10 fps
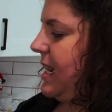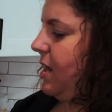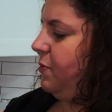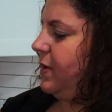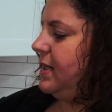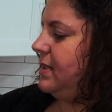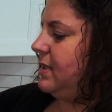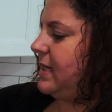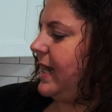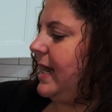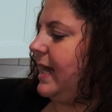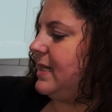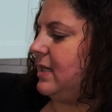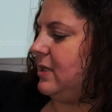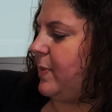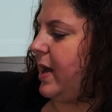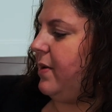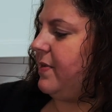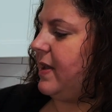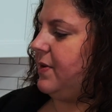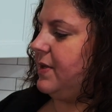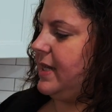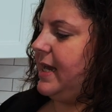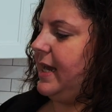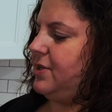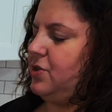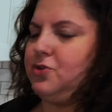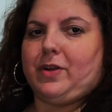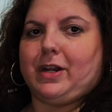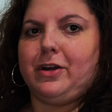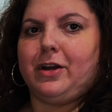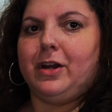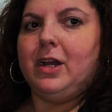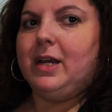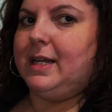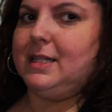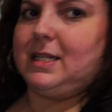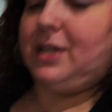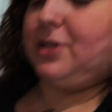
on one side it has the spout and the other side it has a strainer. It's like